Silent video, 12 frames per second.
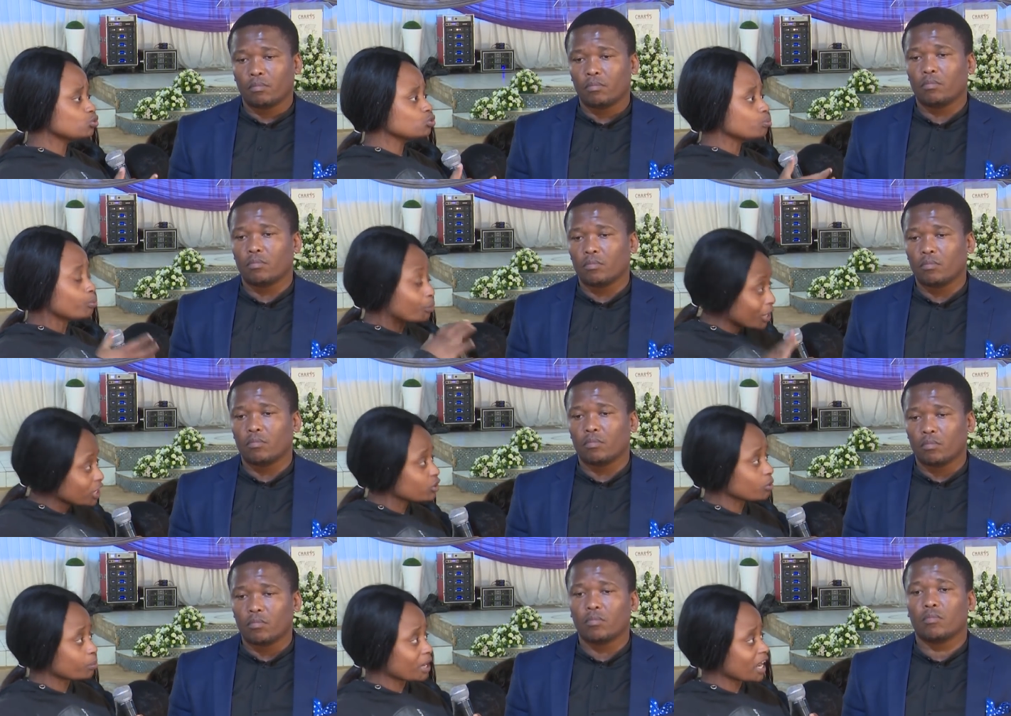Speaker 1: to break
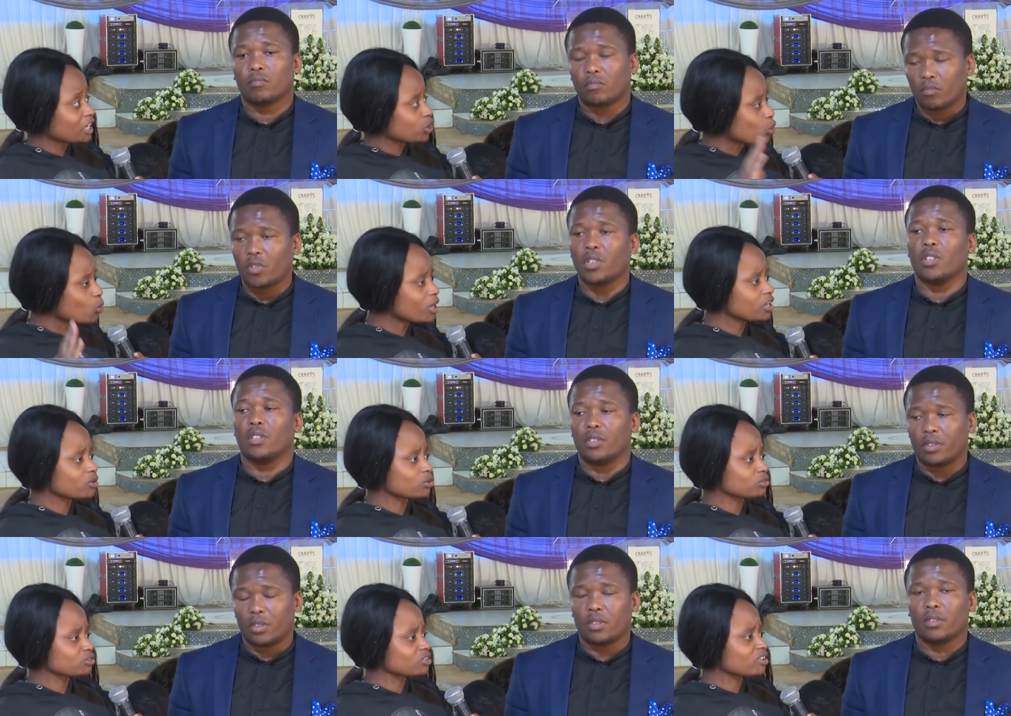your pride, lower
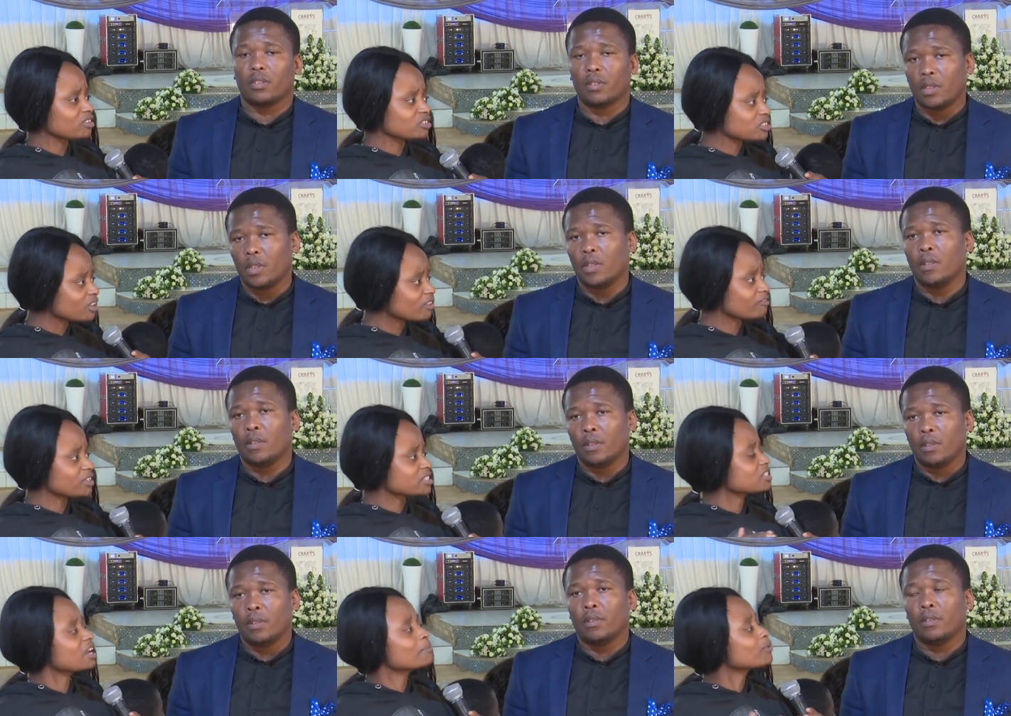yourself, and
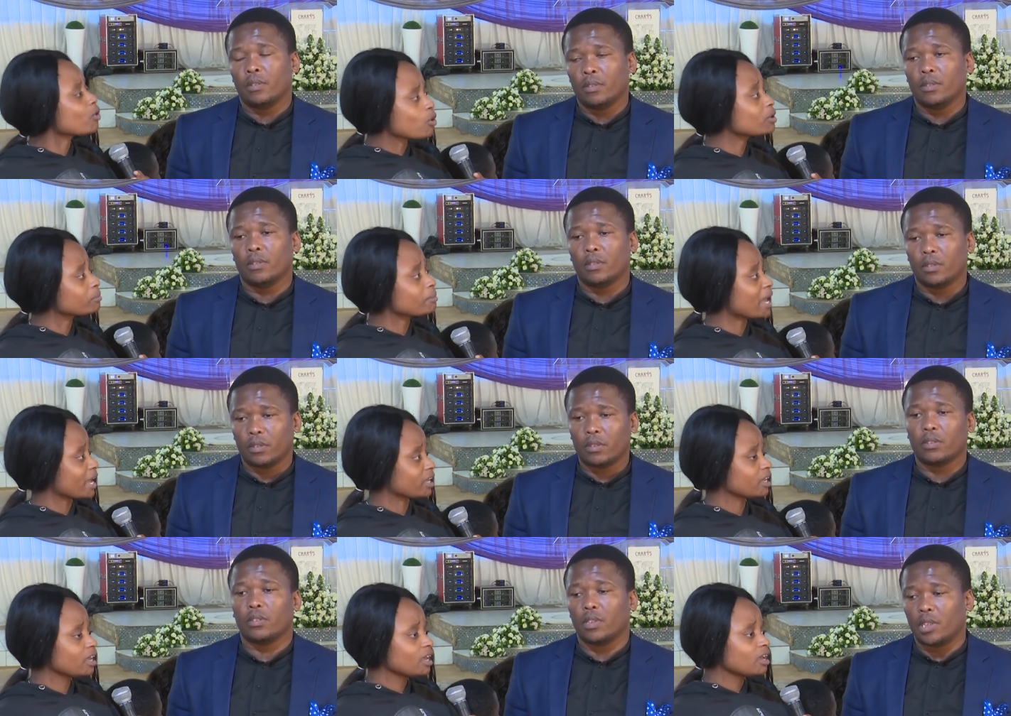say, I'm going back.
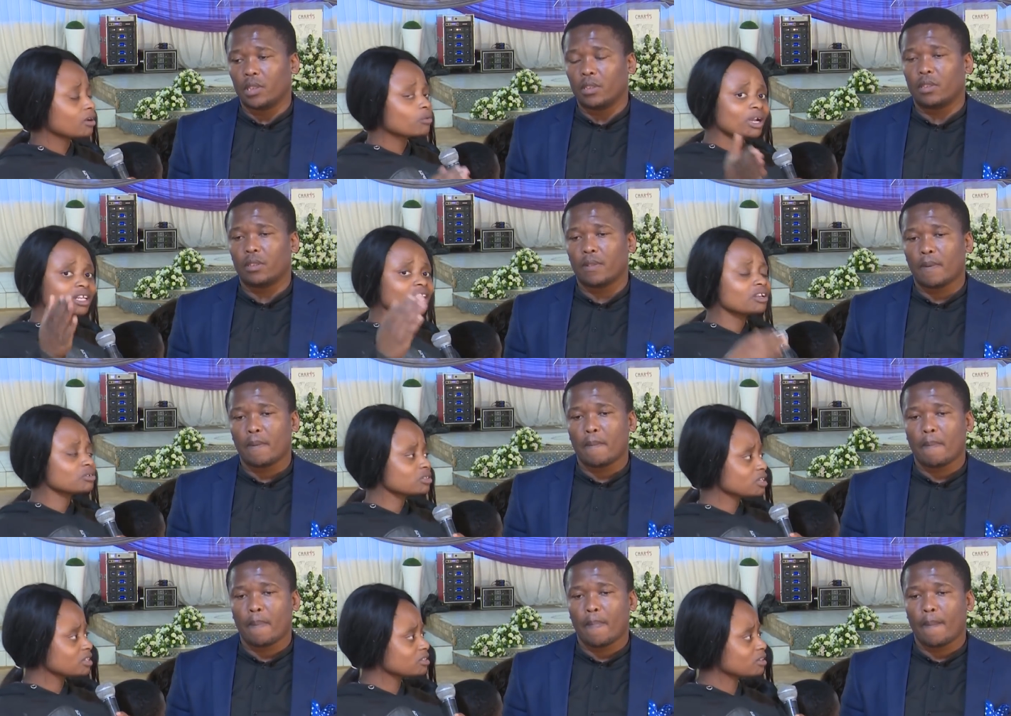What can you
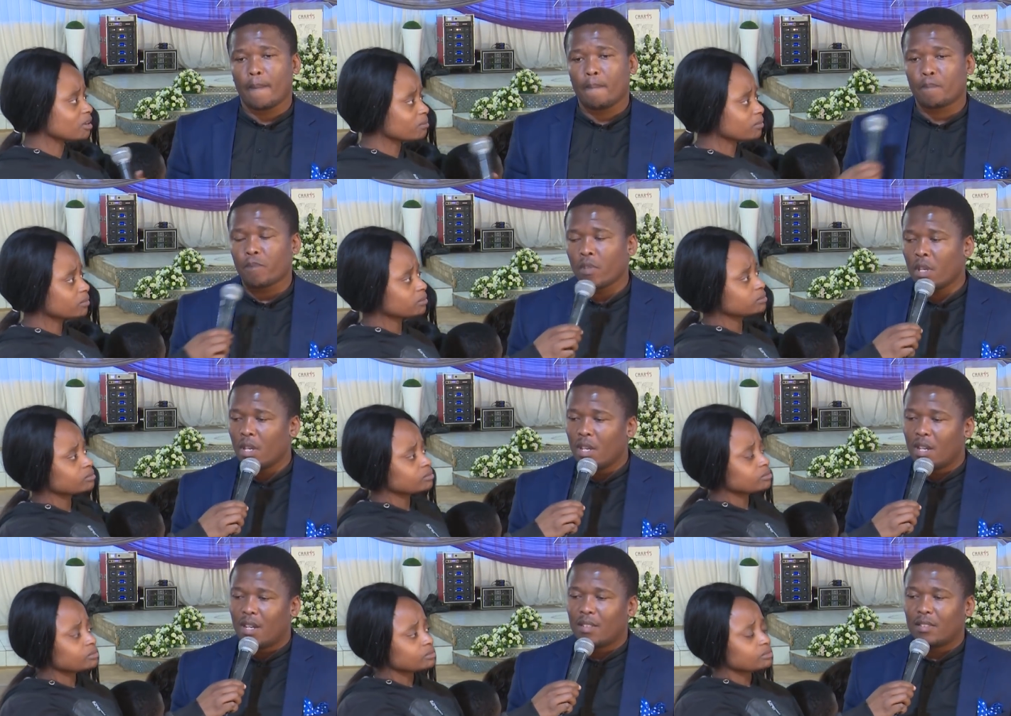say to them?
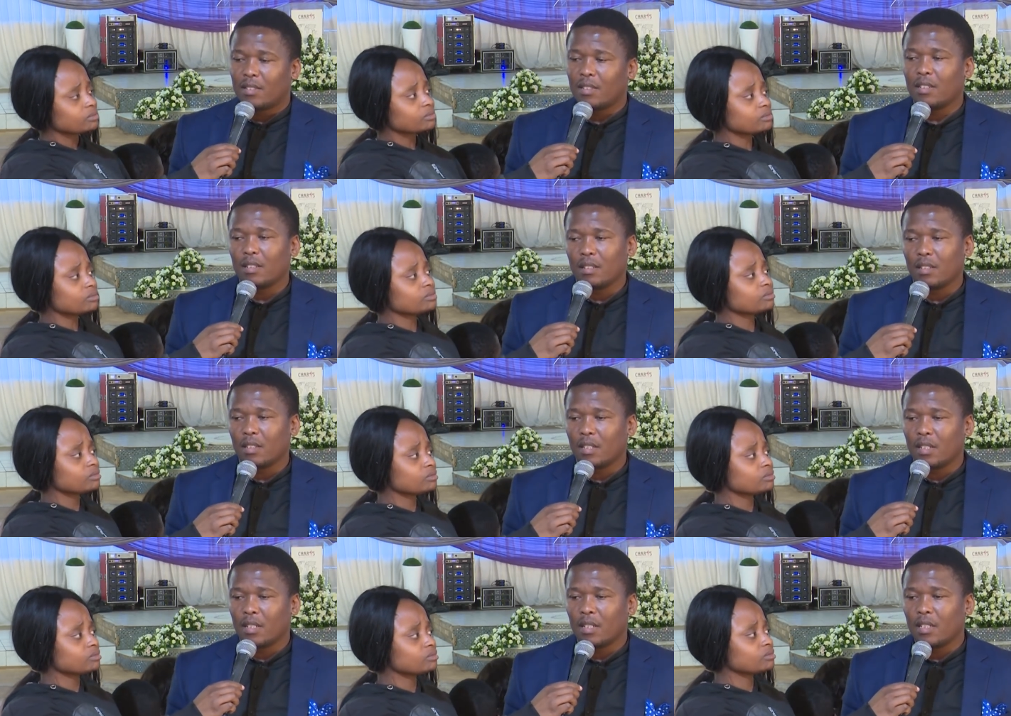
Speaker 2: I say,
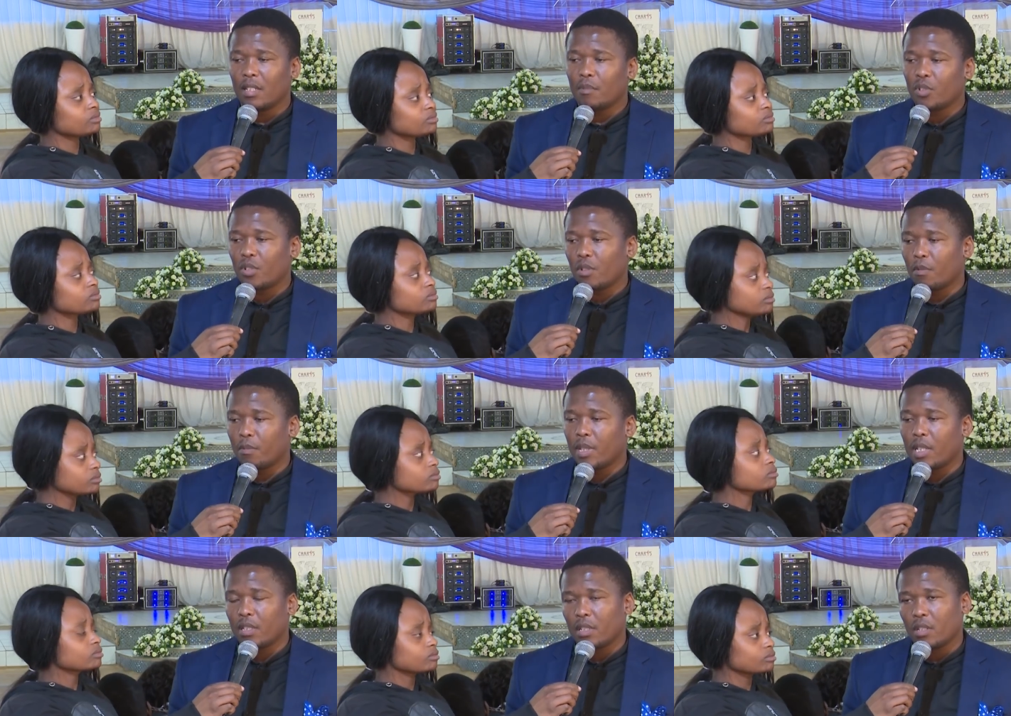let them stop
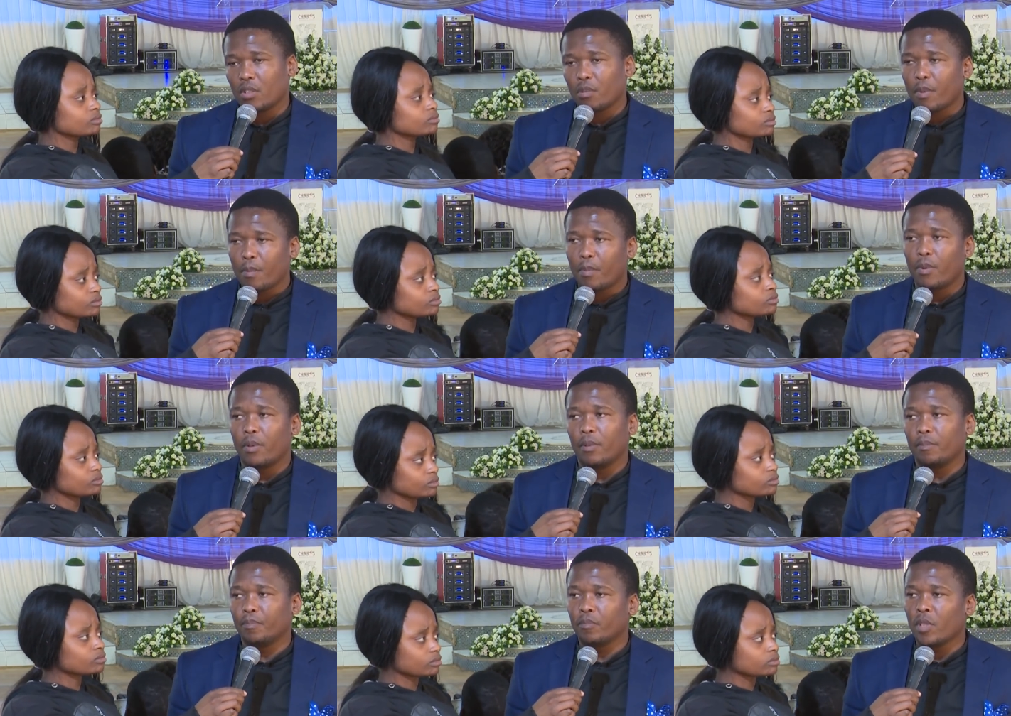listening to people
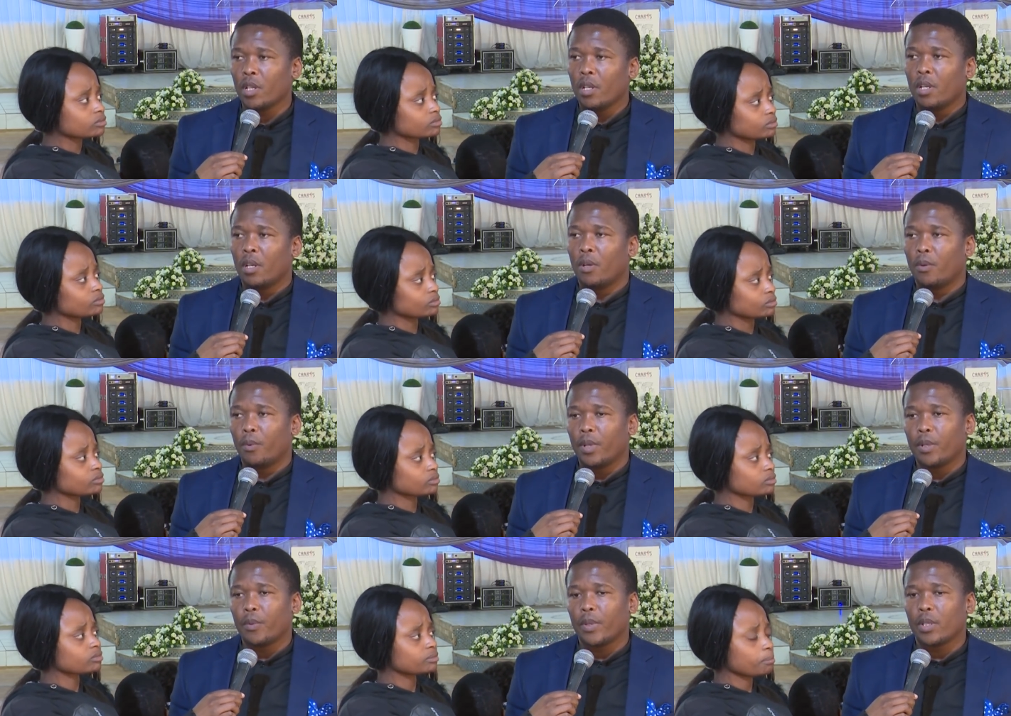
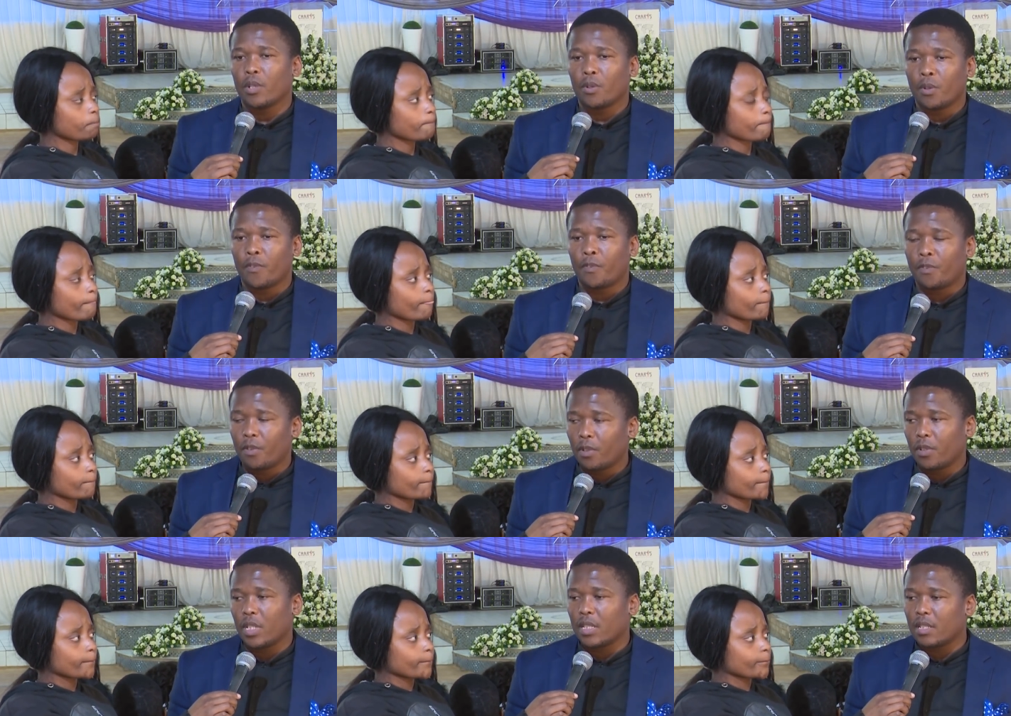when we
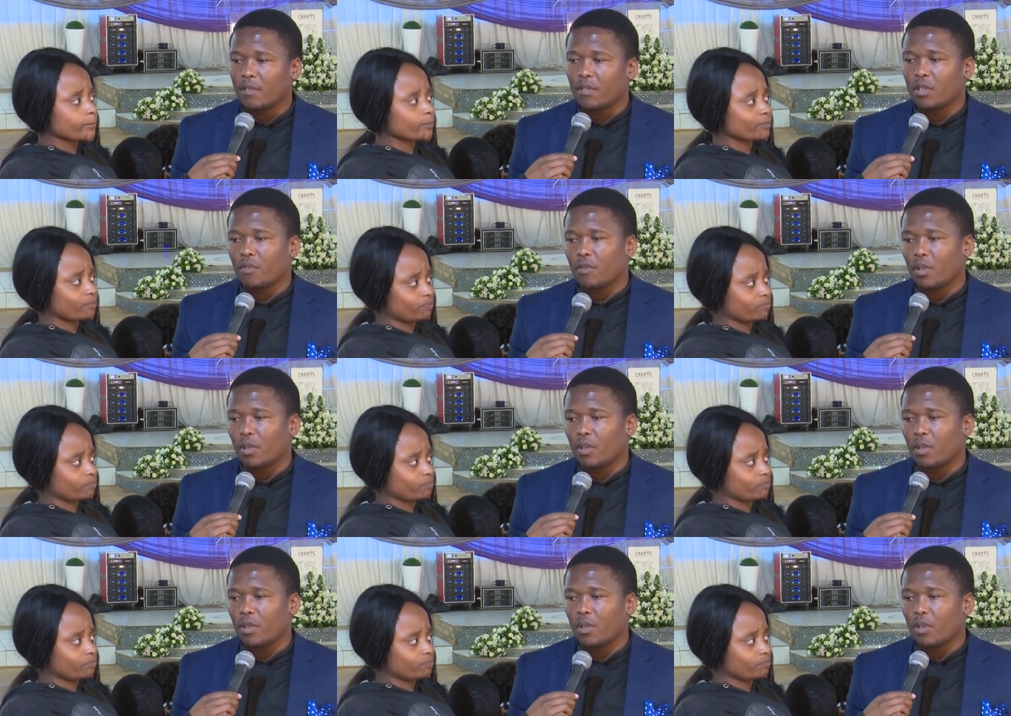follow the servant of